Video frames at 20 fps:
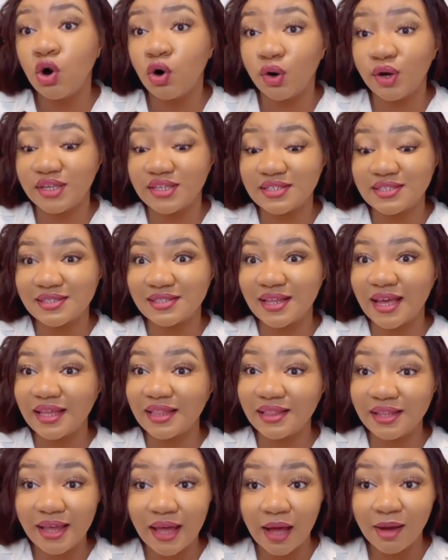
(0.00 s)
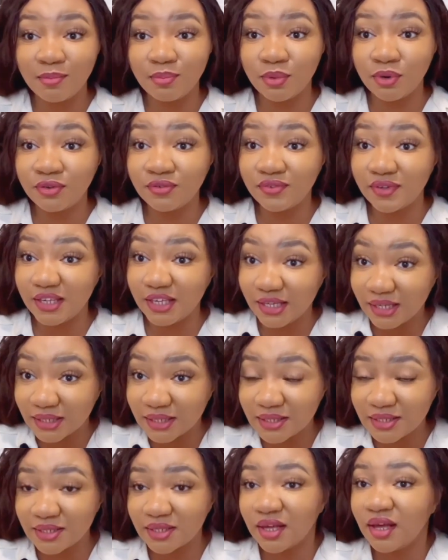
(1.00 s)
or is slightly above
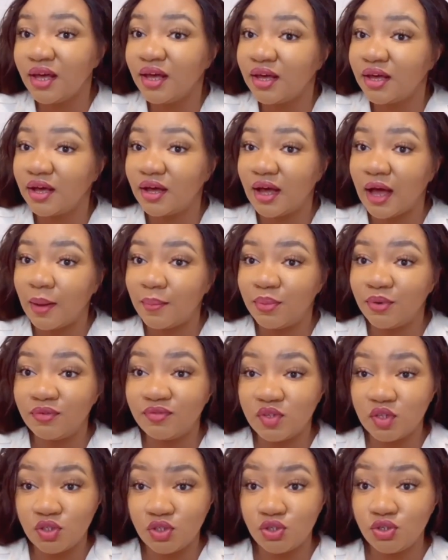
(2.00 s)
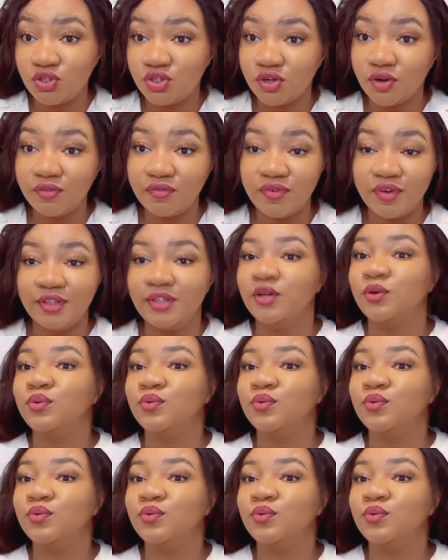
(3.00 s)
it, above the tuition fee,